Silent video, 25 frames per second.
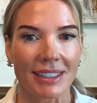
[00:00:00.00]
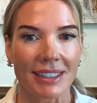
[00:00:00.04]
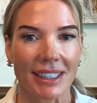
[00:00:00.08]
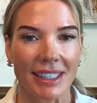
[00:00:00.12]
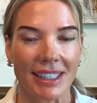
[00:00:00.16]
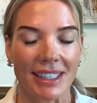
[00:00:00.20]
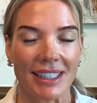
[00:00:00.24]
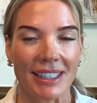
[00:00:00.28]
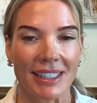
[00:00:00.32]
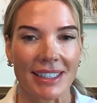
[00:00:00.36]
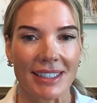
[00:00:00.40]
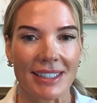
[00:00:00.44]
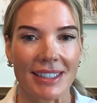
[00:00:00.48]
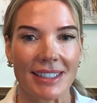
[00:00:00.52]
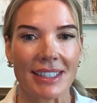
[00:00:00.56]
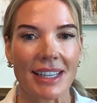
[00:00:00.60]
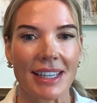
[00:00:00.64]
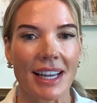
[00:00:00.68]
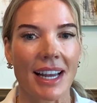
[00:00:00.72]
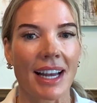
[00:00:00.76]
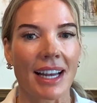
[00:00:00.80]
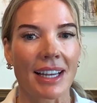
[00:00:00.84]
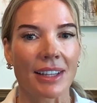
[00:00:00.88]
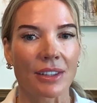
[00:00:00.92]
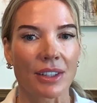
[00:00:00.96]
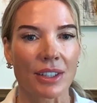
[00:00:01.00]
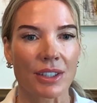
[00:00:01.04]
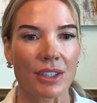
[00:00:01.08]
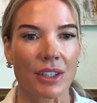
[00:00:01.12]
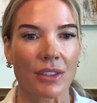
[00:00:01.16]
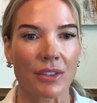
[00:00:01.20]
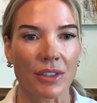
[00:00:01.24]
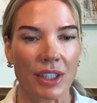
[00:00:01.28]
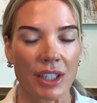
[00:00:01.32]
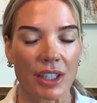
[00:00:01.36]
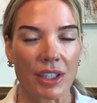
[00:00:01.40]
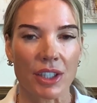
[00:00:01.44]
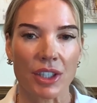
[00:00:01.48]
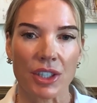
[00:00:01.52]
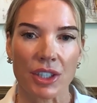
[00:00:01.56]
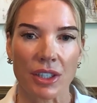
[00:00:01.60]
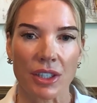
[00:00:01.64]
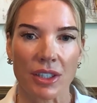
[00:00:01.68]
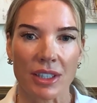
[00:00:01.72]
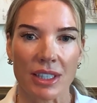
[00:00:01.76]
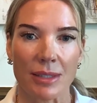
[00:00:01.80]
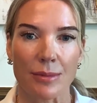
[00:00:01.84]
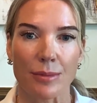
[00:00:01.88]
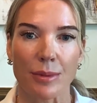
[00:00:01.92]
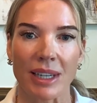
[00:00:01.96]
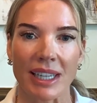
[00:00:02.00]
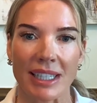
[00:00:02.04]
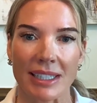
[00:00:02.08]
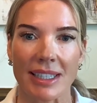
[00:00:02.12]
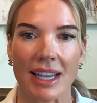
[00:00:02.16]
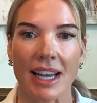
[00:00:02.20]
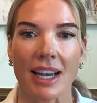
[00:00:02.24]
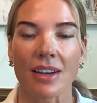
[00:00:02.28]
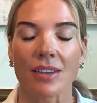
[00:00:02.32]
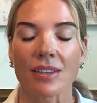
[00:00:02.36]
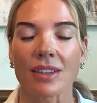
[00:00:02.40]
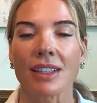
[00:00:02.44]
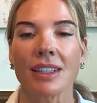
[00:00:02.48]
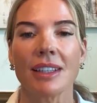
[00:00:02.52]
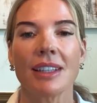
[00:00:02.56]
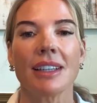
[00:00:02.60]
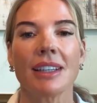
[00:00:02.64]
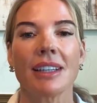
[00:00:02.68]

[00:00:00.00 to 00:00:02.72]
is, I looked over your insurance breakdown